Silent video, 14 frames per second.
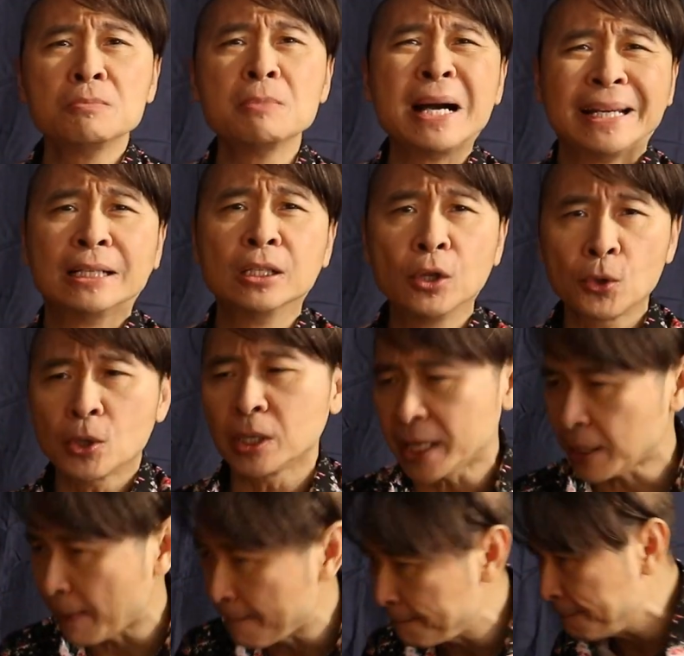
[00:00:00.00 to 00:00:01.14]
might look like
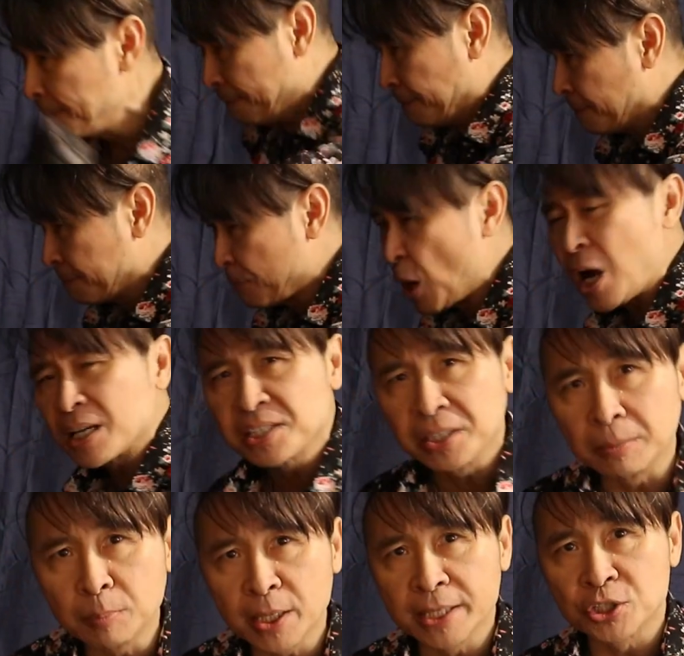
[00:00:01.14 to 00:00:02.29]
a boxing
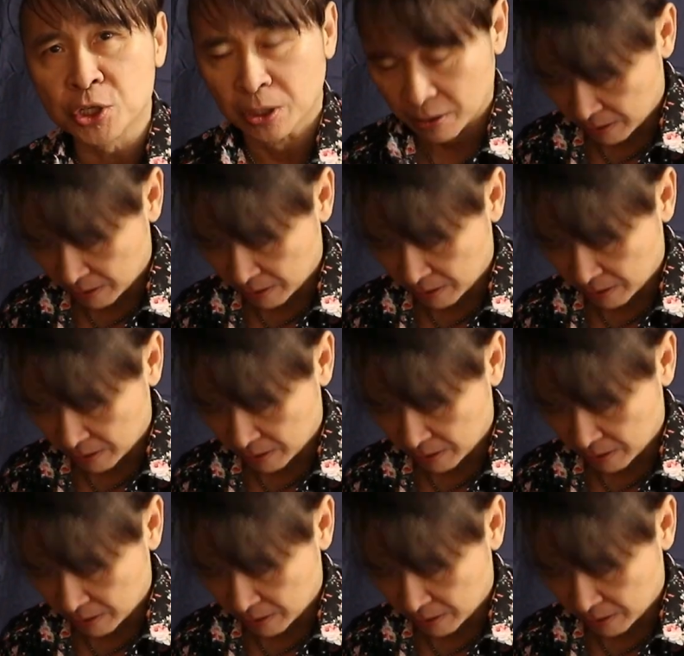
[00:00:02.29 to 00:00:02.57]
punch,